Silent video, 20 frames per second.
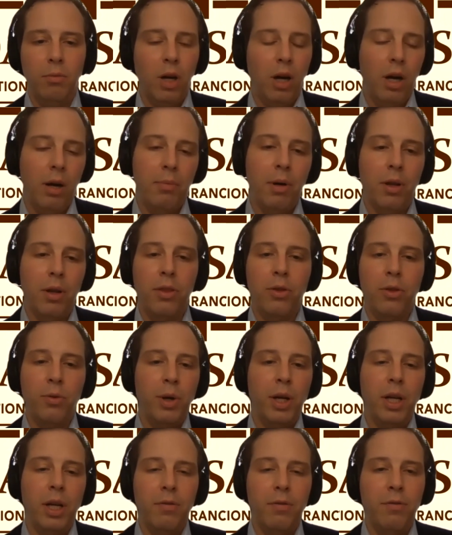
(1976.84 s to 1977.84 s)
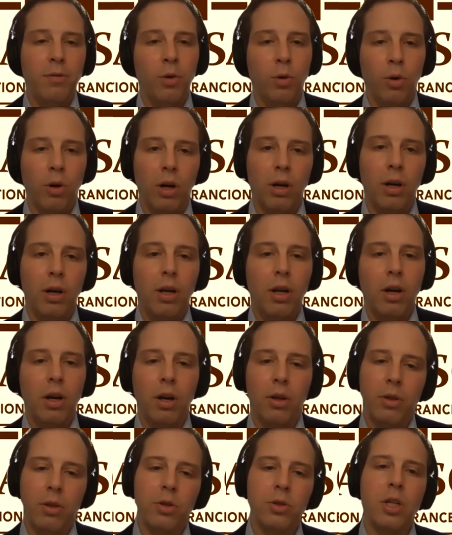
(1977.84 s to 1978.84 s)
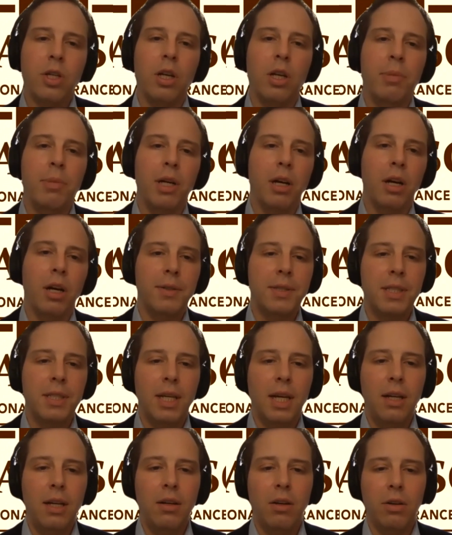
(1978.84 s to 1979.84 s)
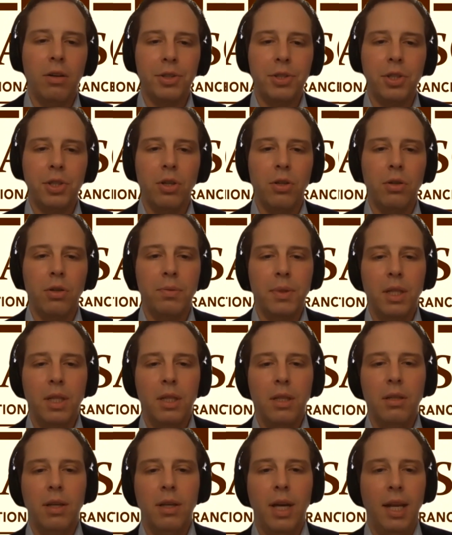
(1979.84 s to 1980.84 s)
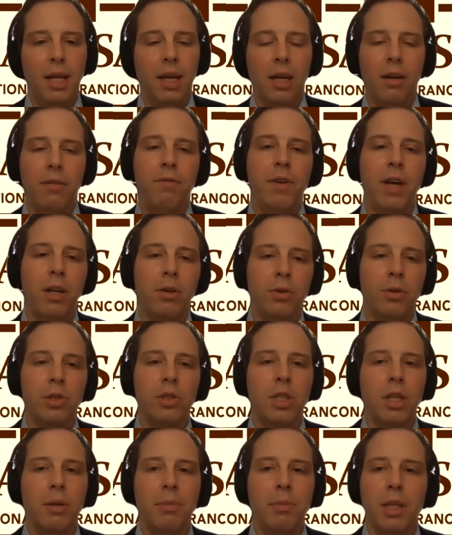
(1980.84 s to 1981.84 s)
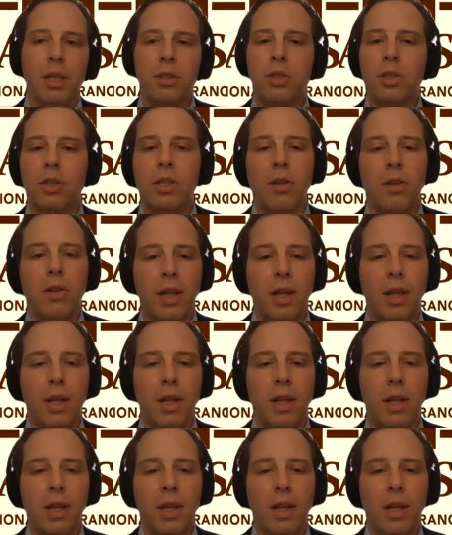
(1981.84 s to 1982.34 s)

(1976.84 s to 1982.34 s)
month 3 and 4. Are those going to be offset? Also, any kind of federal stimulus or something